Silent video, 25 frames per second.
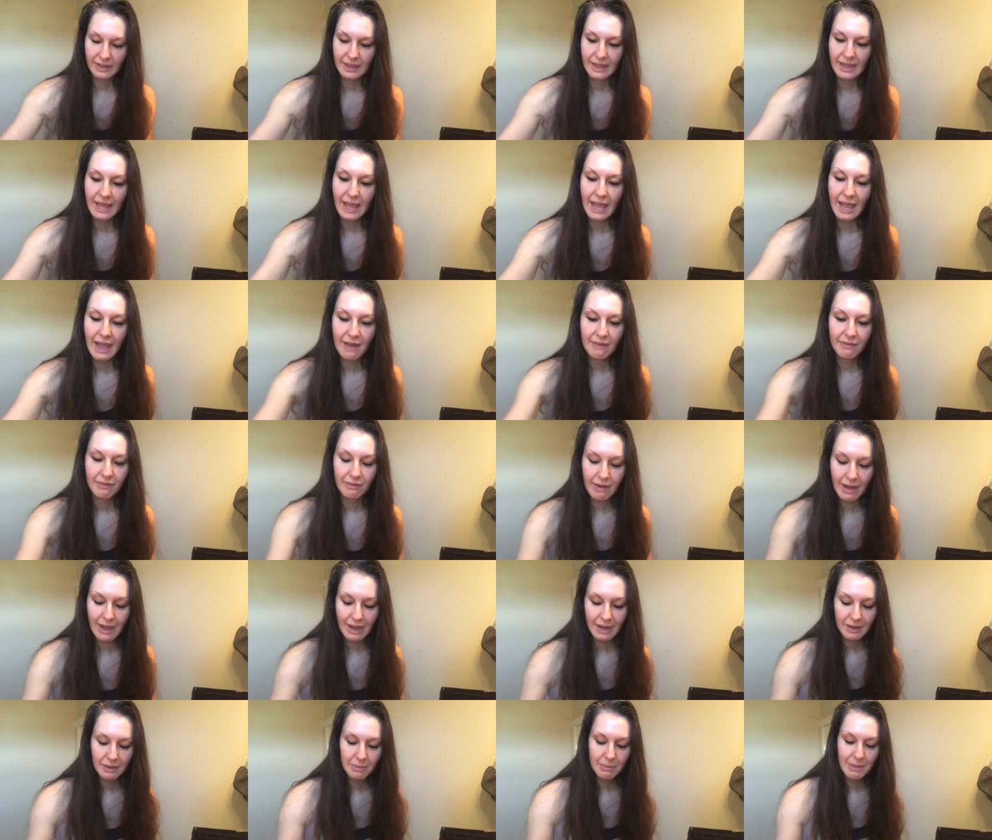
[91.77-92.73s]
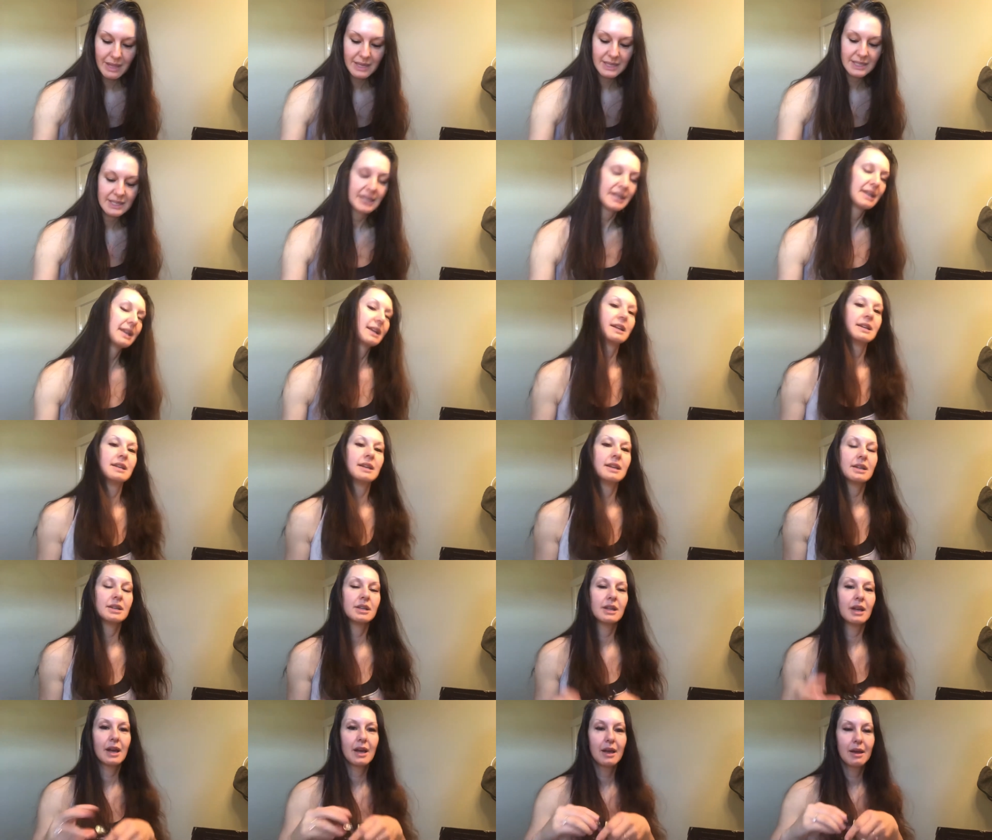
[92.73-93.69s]
they have recommended
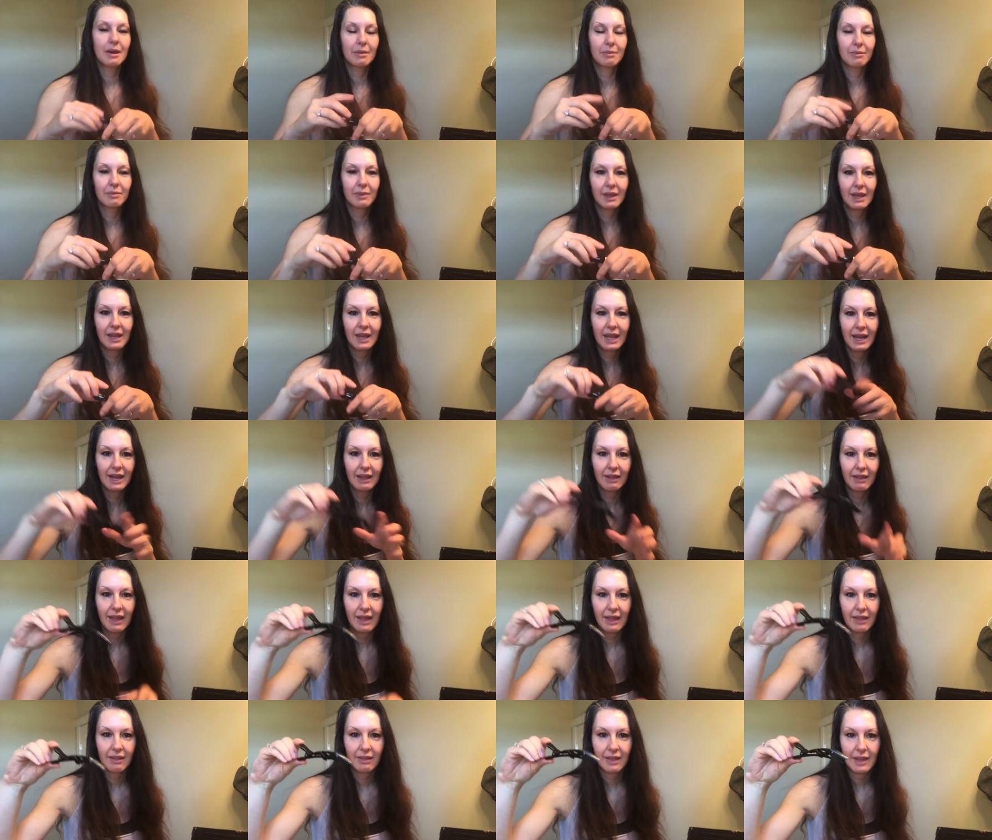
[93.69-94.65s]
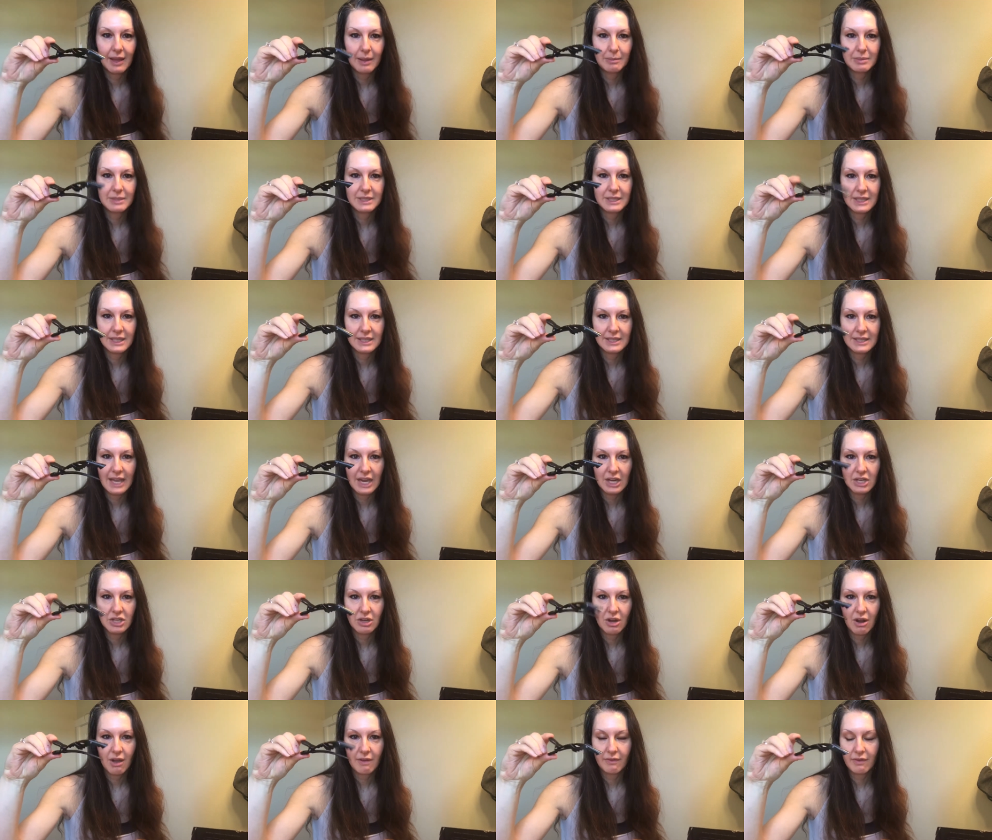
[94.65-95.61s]
getting like clips to section
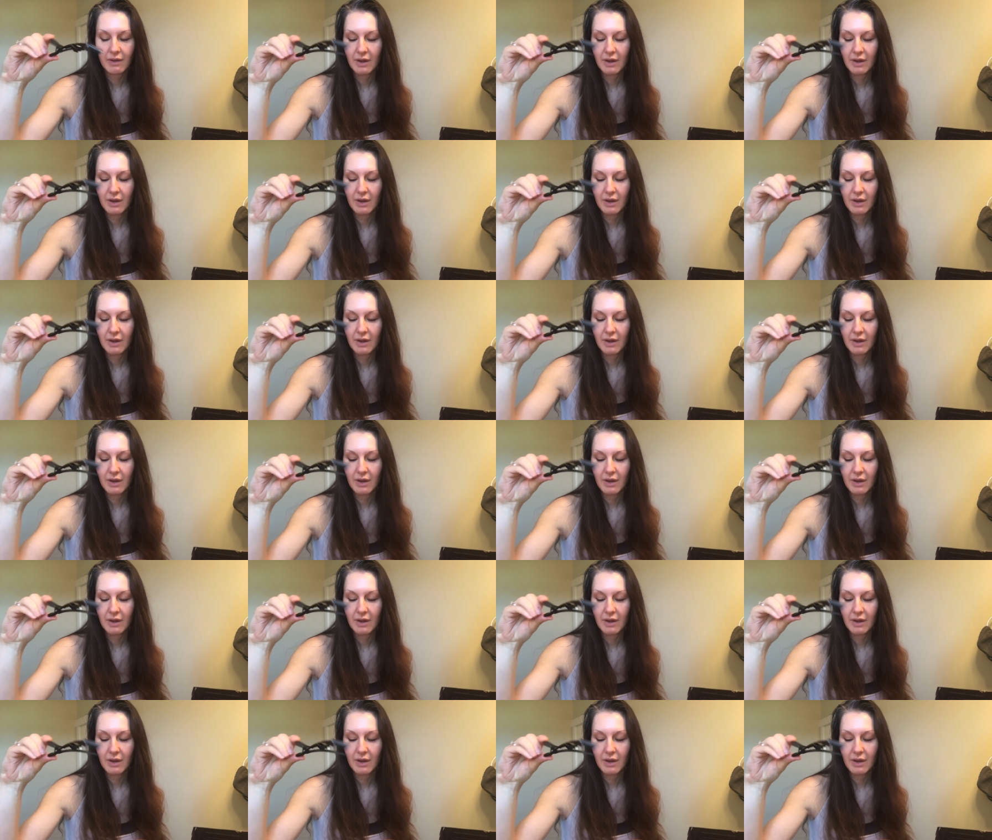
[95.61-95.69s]
off your